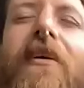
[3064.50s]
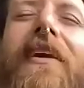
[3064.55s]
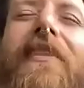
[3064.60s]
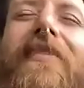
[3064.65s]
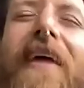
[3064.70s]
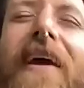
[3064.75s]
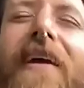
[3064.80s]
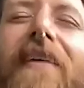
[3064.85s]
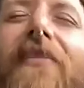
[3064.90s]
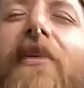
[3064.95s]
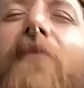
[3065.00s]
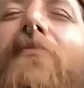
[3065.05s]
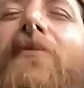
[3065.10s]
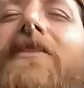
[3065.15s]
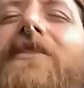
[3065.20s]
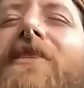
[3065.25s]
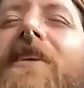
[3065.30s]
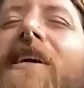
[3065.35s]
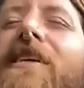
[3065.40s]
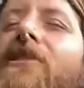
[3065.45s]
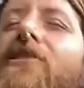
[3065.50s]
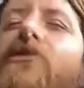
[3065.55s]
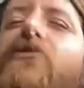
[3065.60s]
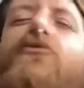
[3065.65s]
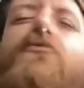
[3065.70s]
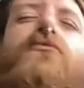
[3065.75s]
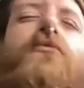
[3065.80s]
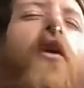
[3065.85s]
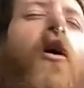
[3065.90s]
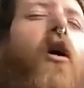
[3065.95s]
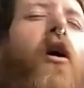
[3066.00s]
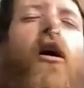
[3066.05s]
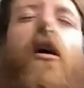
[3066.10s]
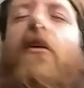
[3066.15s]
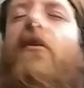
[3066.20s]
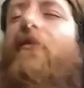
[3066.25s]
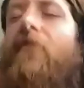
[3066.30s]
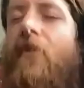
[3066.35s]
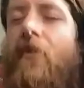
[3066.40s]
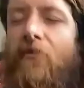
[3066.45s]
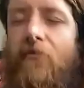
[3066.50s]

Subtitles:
thanks and appreciation to all of you.